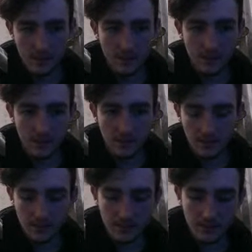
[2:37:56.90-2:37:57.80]

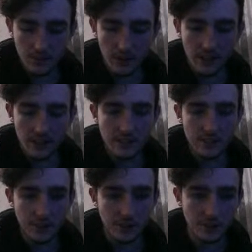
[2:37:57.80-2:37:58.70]
is greater than
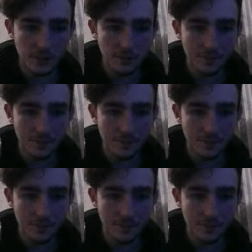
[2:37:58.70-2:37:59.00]
0 as well.